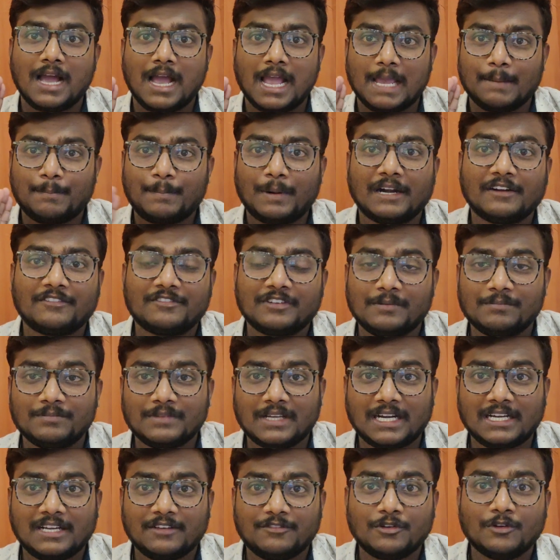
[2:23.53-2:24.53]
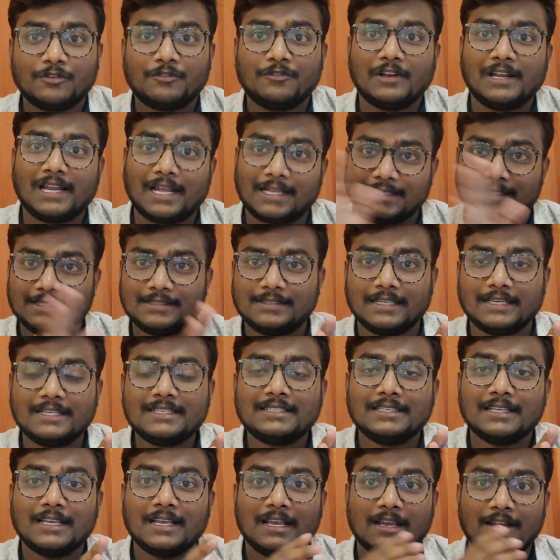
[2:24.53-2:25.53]
apart from that if you fill other
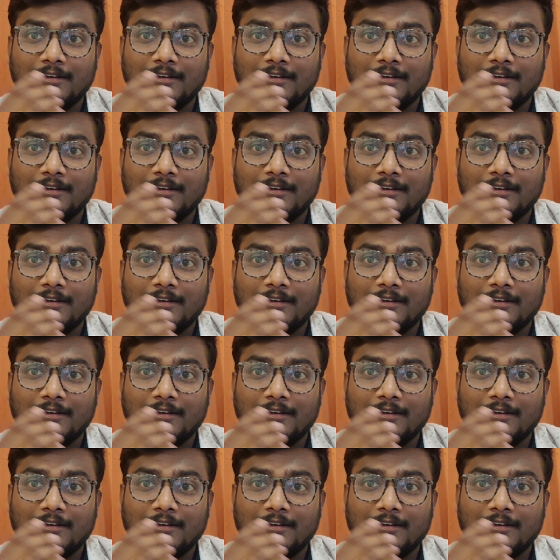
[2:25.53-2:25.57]
things